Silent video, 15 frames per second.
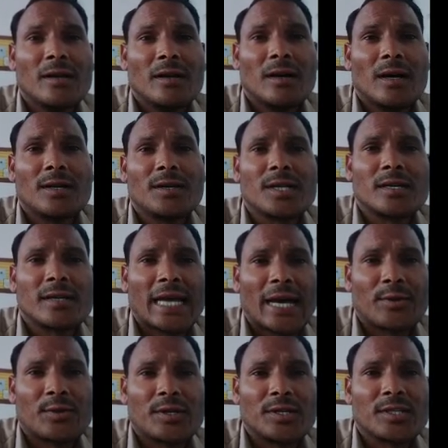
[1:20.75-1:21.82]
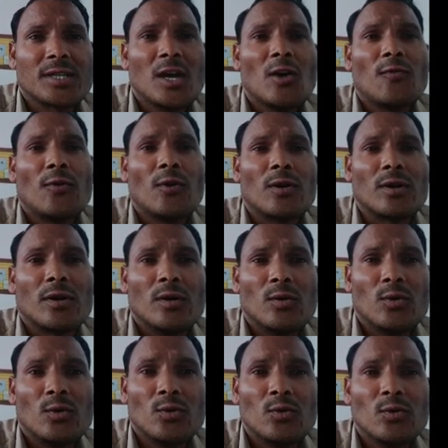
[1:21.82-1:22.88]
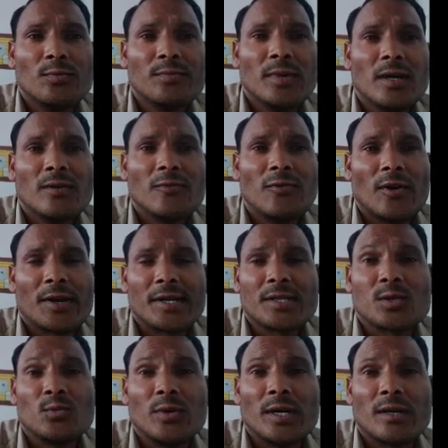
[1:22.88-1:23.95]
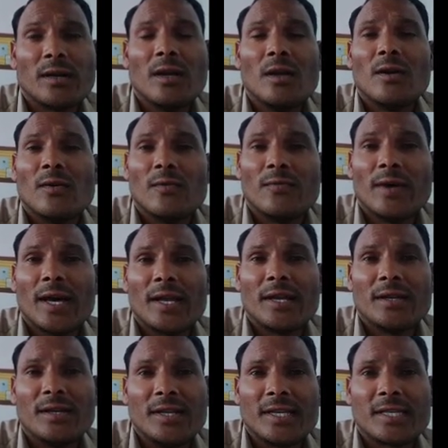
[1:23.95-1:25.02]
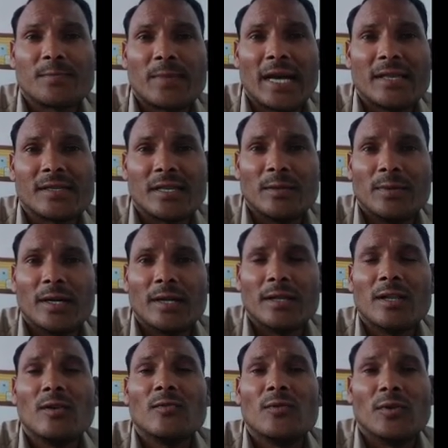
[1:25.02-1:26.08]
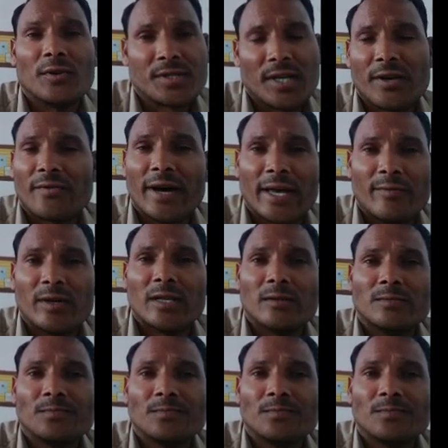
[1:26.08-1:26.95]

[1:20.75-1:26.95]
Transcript: hunter-gatherers for whom forests were very dispensable for survival.